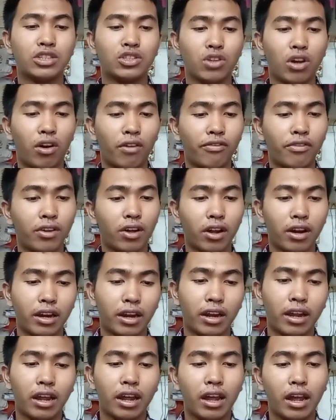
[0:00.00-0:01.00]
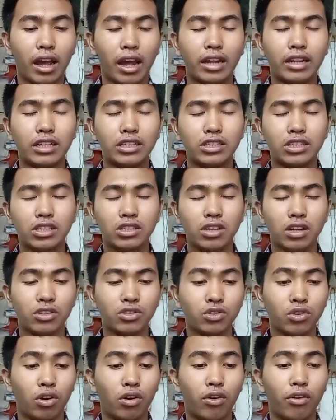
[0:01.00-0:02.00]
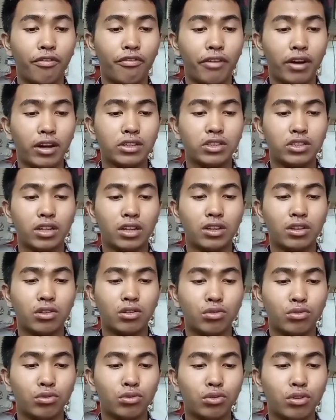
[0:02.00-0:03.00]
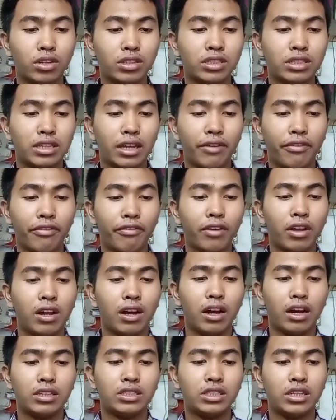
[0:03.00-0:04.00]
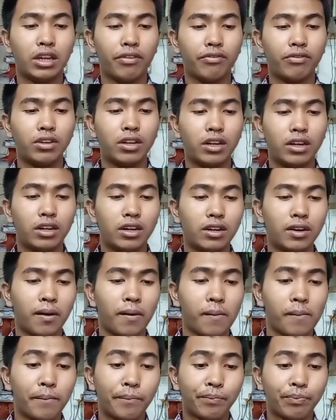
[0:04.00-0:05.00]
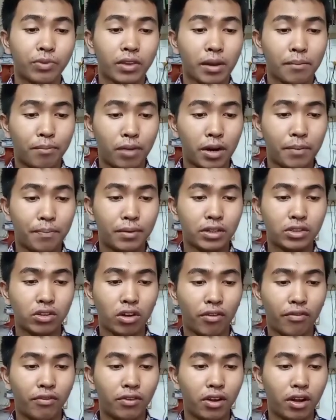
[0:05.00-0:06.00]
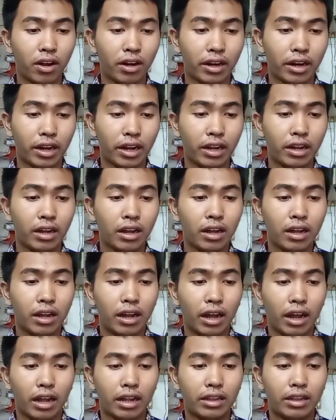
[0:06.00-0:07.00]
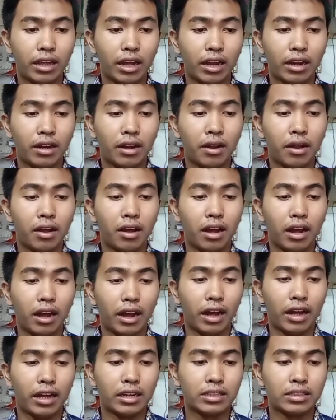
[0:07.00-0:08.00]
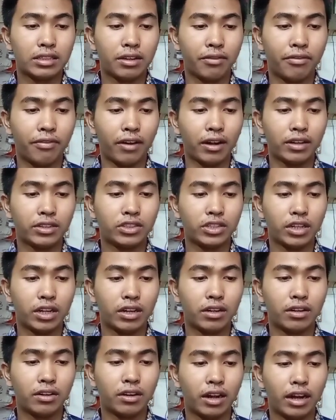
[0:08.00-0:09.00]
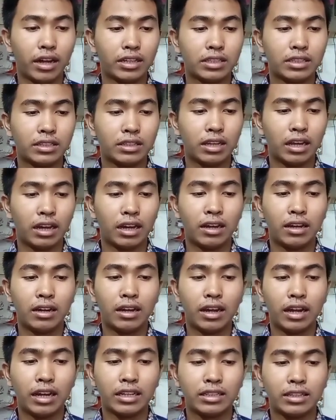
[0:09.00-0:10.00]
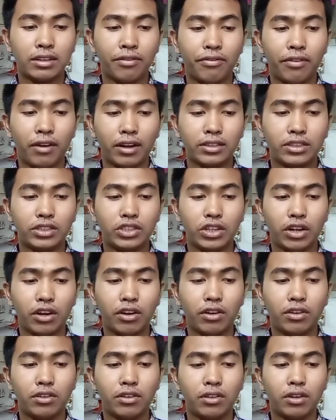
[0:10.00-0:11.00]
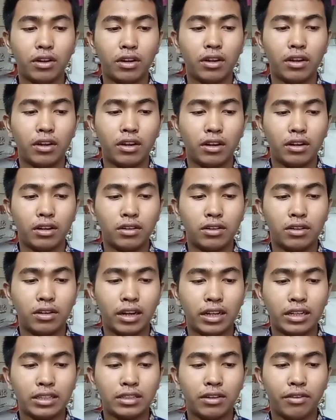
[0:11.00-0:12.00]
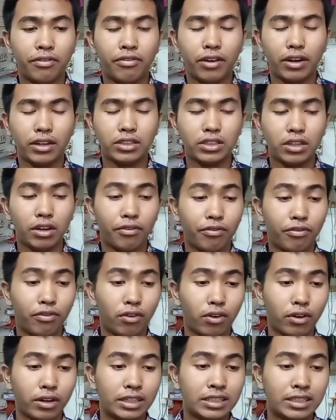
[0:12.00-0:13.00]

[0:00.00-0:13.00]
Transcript: of learning. And this is also function to achieve the purpose of learning. And then as the function as the function as the function for